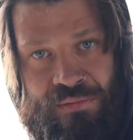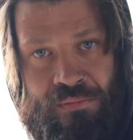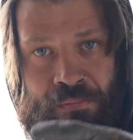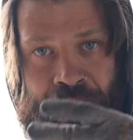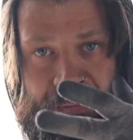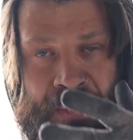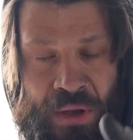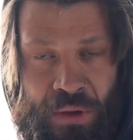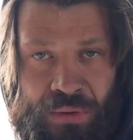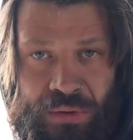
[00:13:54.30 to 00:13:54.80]
and
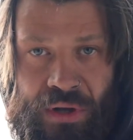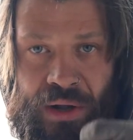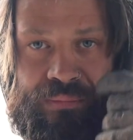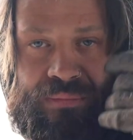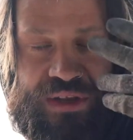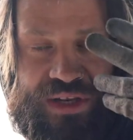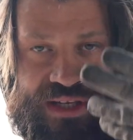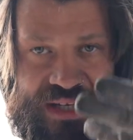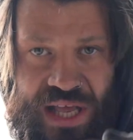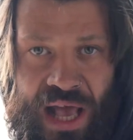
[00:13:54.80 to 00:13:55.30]
build up
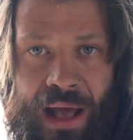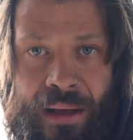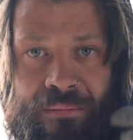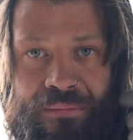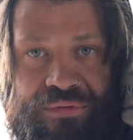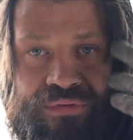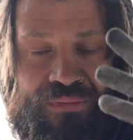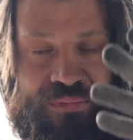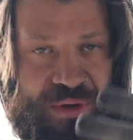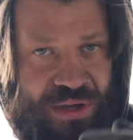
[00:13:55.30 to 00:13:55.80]
the
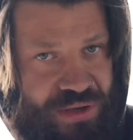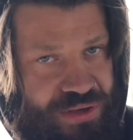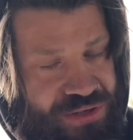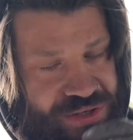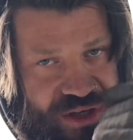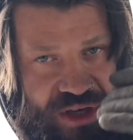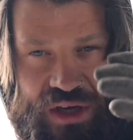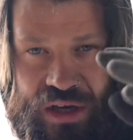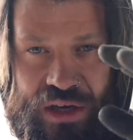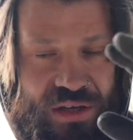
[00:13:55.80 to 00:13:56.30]
depth,
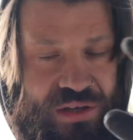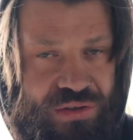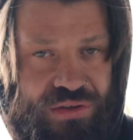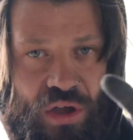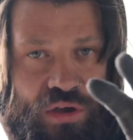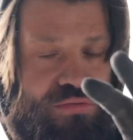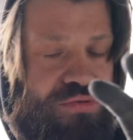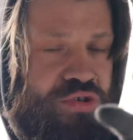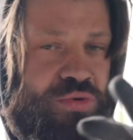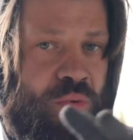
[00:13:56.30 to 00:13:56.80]
because you
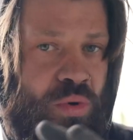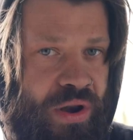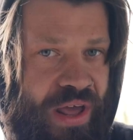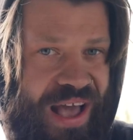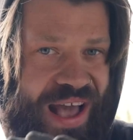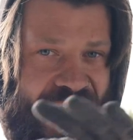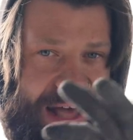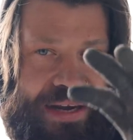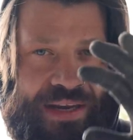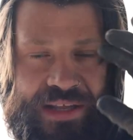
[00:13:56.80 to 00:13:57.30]
don't just wanna
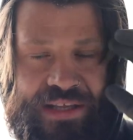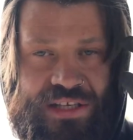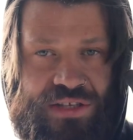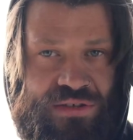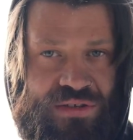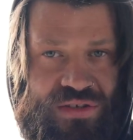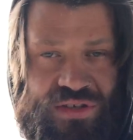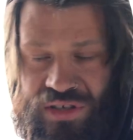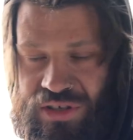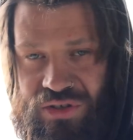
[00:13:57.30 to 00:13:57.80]
add it
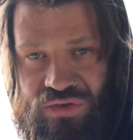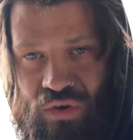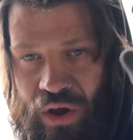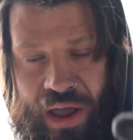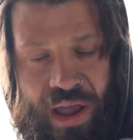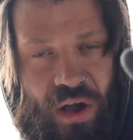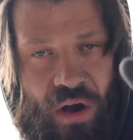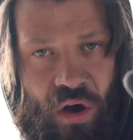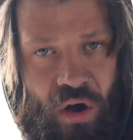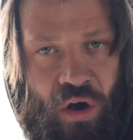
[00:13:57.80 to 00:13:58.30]

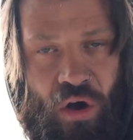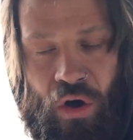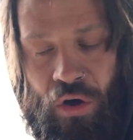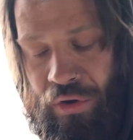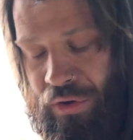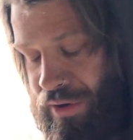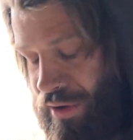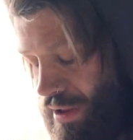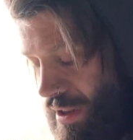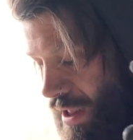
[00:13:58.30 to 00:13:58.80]
straight
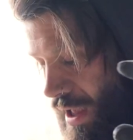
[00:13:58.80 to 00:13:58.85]
on